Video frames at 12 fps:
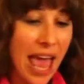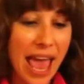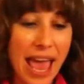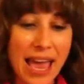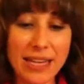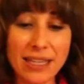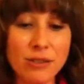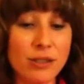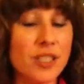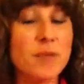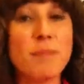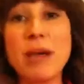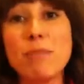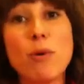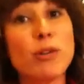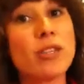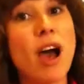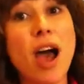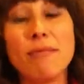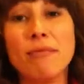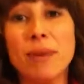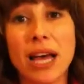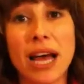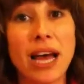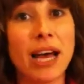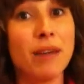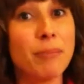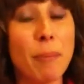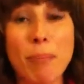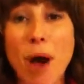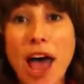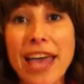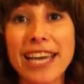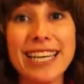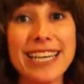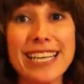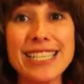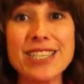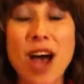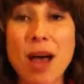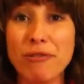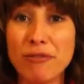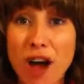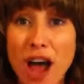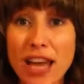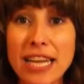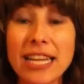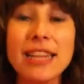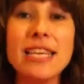And look, spend more time buying and less time filing.